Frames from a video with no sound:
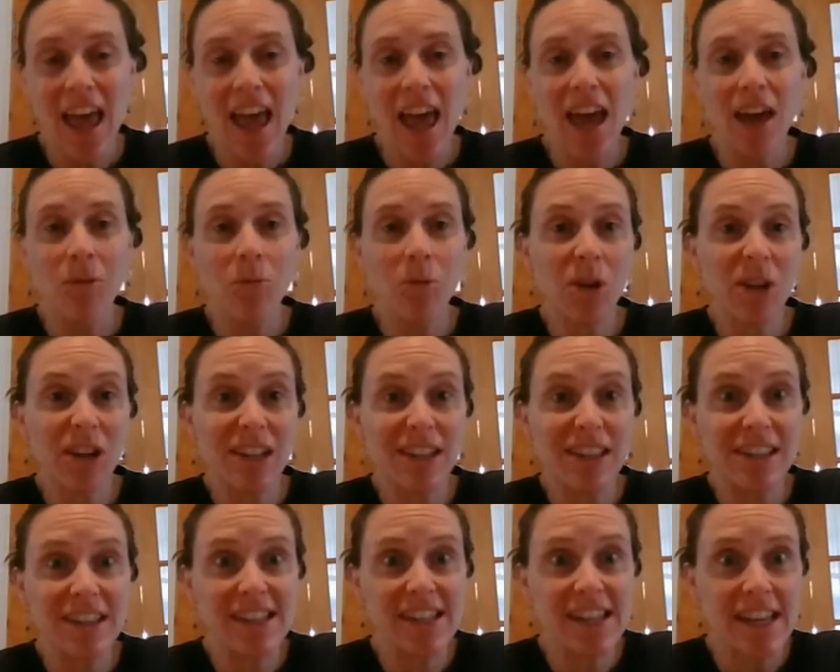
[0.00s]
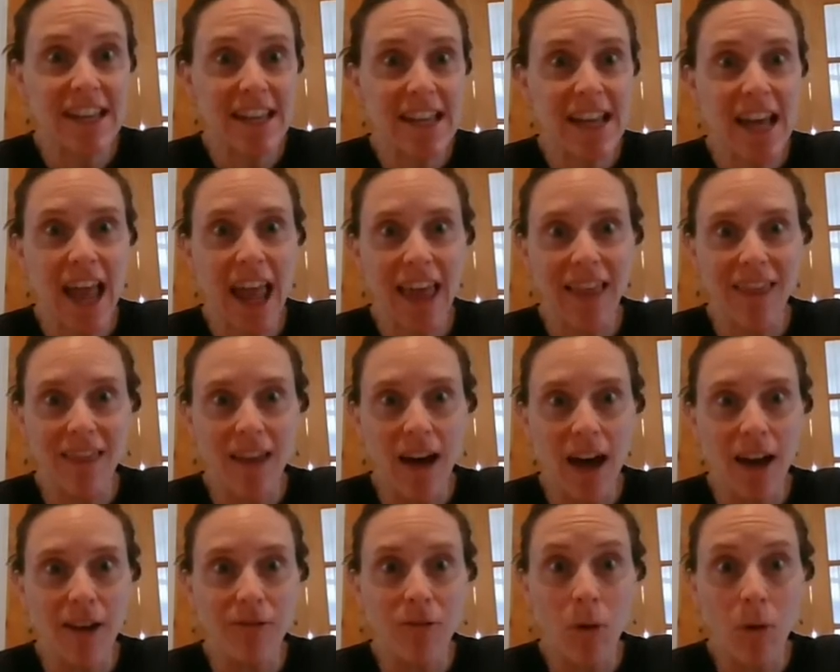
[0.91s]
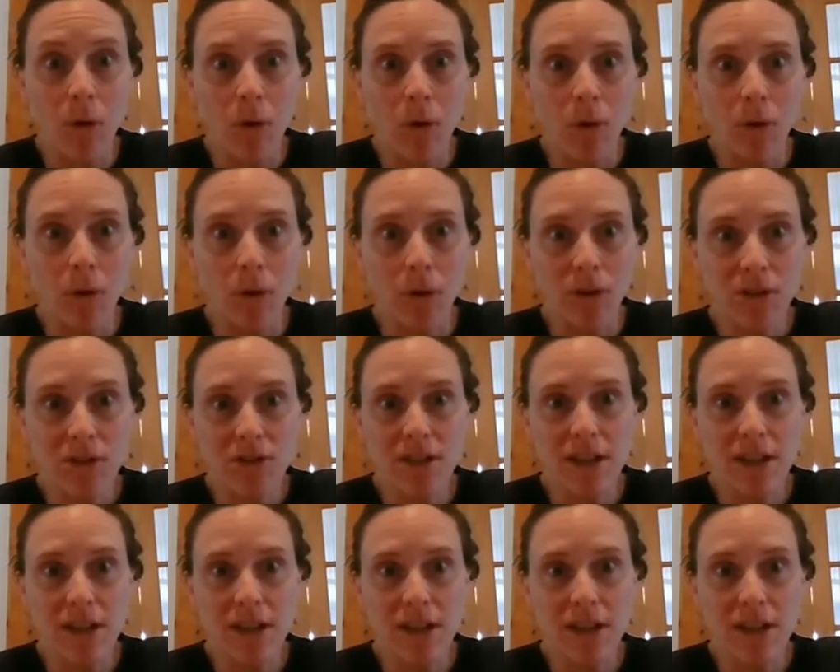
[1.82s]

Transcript: and we could see a lot of holes